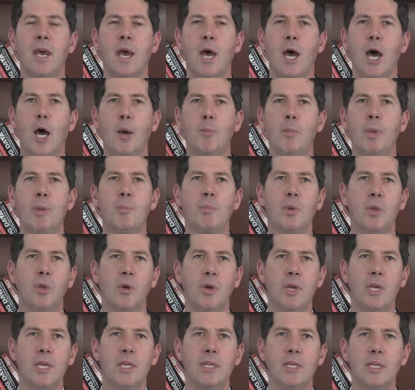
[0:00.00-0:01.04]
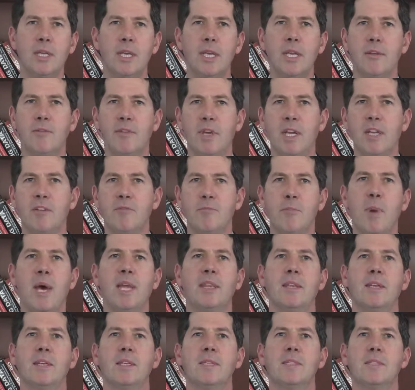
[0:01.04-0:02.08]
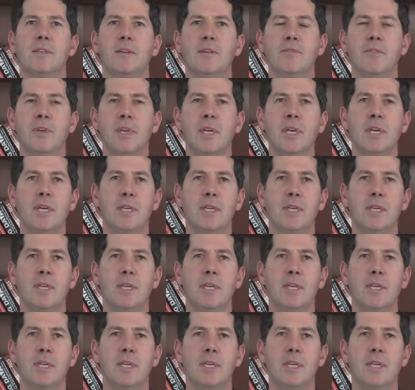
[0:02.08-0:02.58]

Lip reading: employing innovative methods of